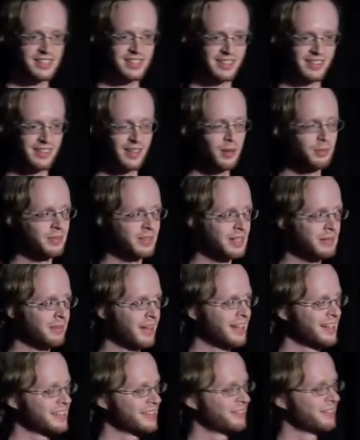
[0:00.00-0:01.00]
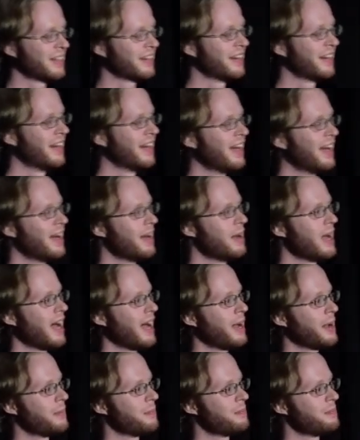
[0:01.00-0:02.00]
and open Emacs and whatever.
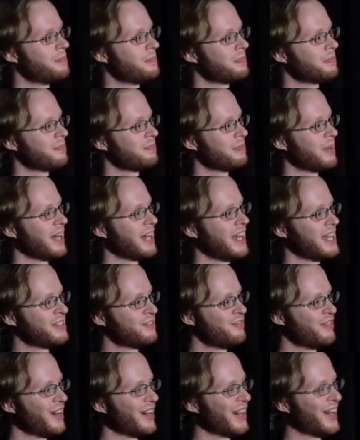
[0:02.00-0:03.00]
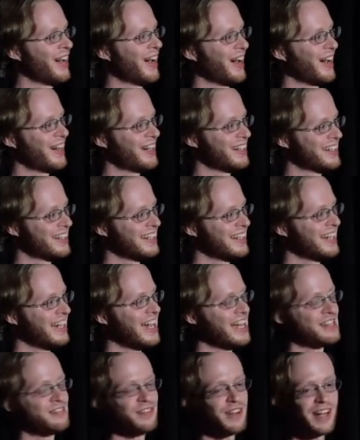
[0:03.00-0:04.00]
Um, but it's very hard.
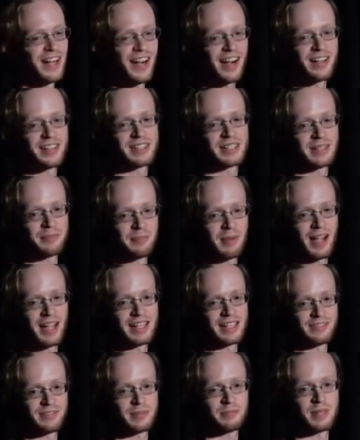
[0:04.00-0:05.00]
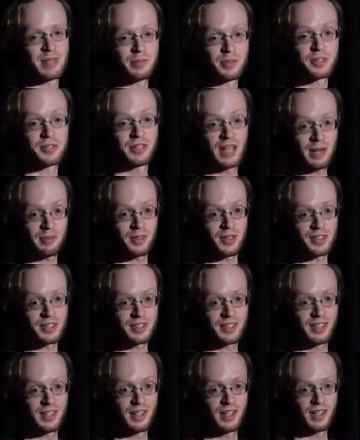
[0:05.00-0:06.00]
It's very hard to combine different people's
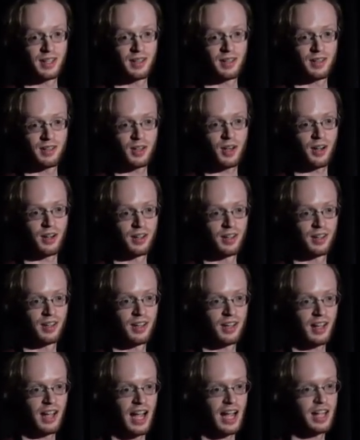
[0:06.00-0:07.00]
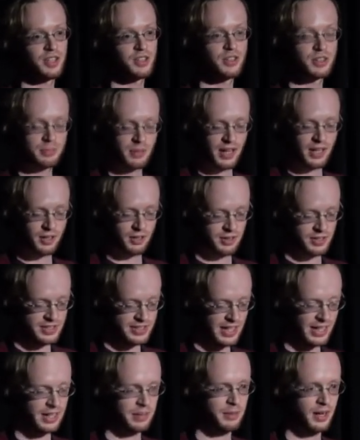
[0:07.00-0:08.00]
grammars. You know, I use my coding
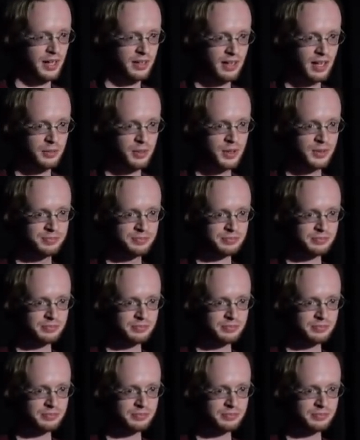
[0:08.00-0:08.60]
style and my grammar.